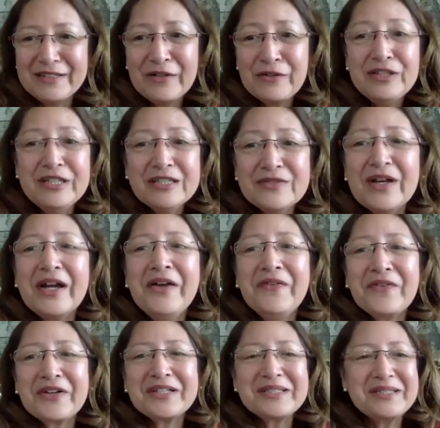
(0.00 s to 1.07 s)
very
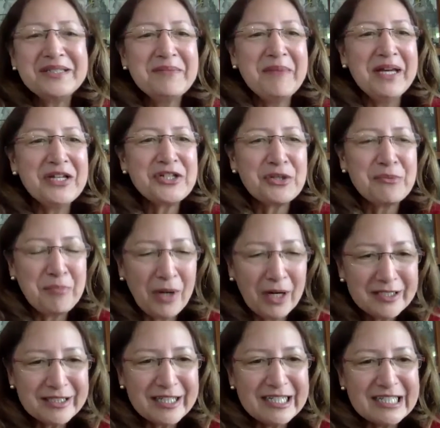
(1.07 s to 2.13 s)
first TeamAsia
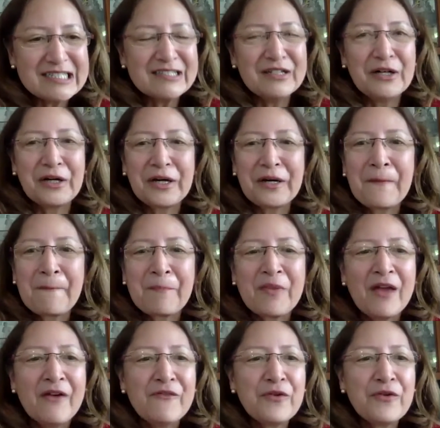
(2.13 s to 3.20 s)
podcast are
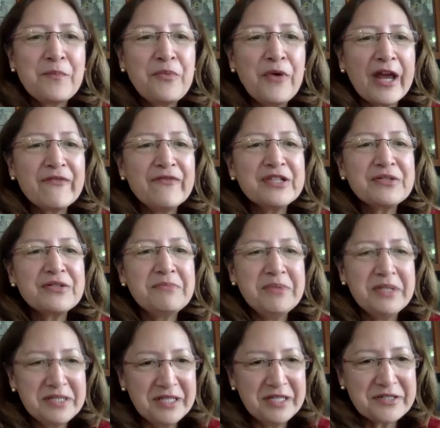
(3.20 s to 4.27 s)
from Breakfast to
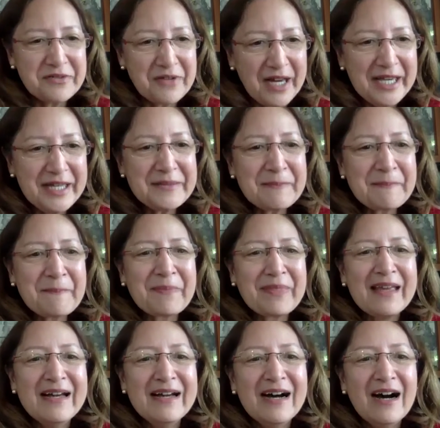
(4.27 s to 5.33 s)
Business, right?
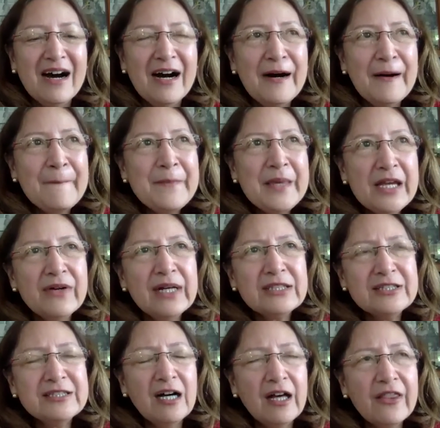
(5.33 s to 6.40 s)

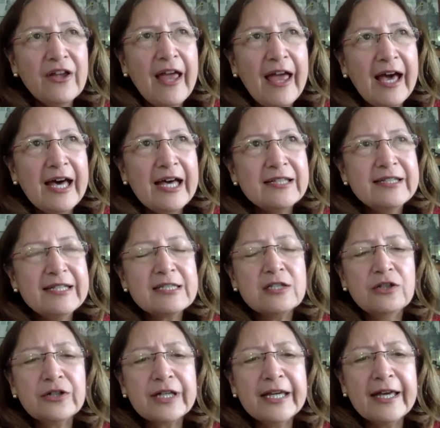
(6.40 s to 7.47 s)
ERAT, on the other hand,
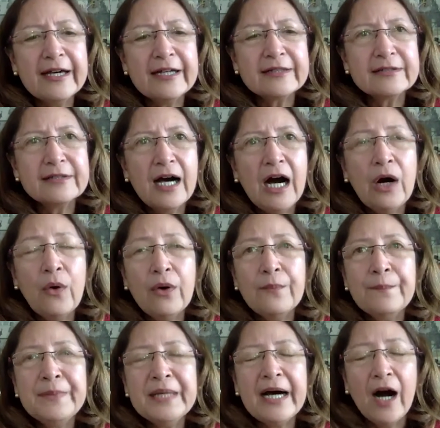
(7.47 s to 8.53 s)
is looking at
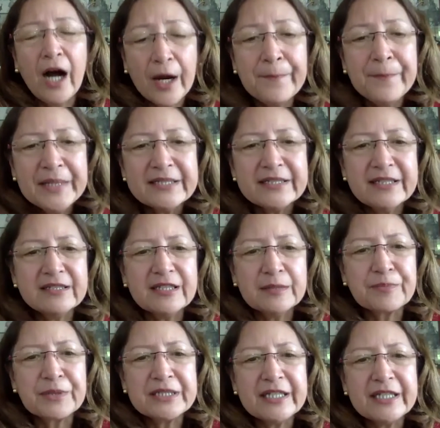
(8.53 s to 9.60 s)
how our
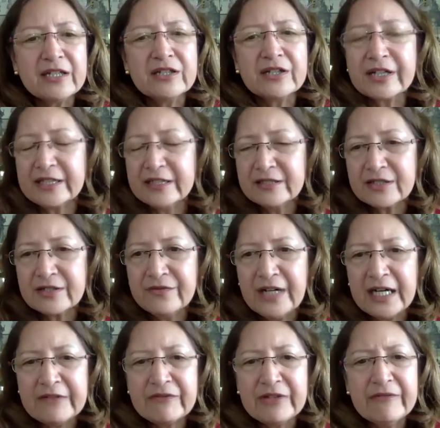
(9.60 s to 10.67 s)
business in particular can
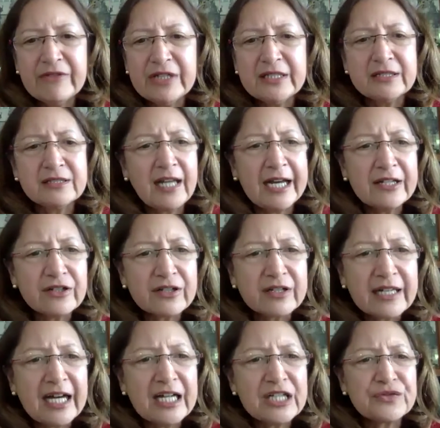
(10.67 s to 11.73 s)
survive given the
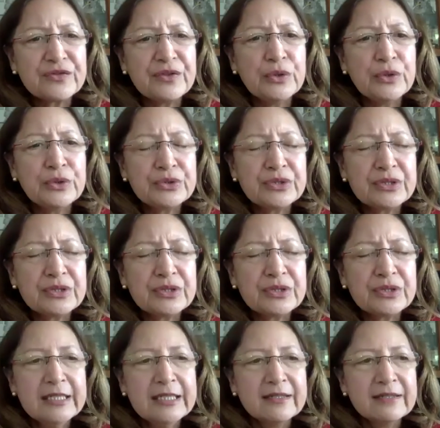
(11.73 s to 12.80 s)
tighter cash
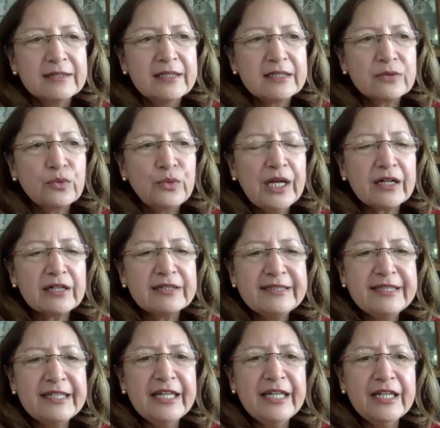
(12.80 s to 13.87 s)
flows that we
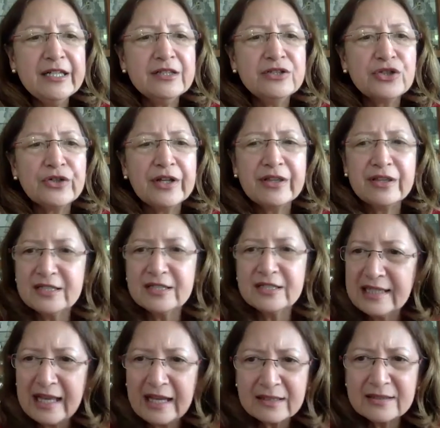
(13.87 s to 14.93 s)
are seeing during
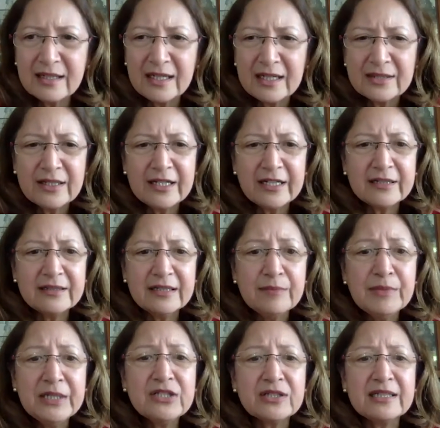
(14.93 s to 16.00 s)
this lockdown
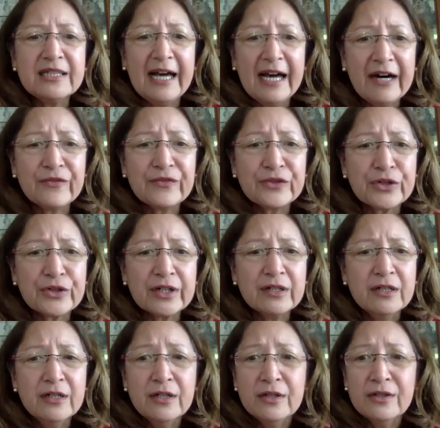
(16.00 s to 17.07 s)
and immediately
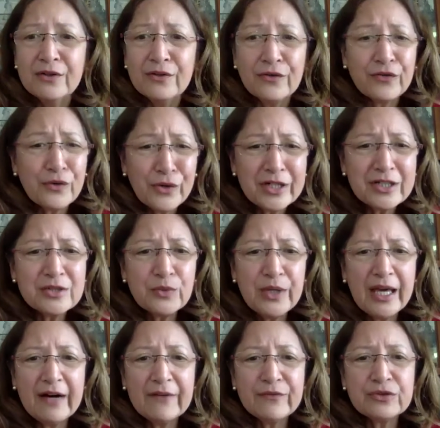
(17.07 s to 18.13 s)
after. Of
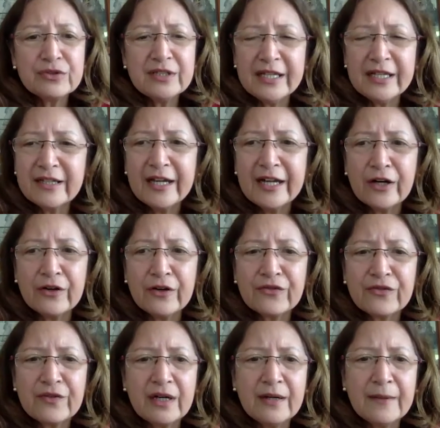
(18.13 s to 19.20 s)
course, we have to take
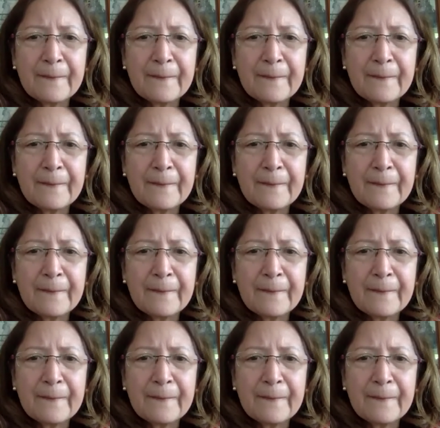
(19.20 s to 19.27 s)
care of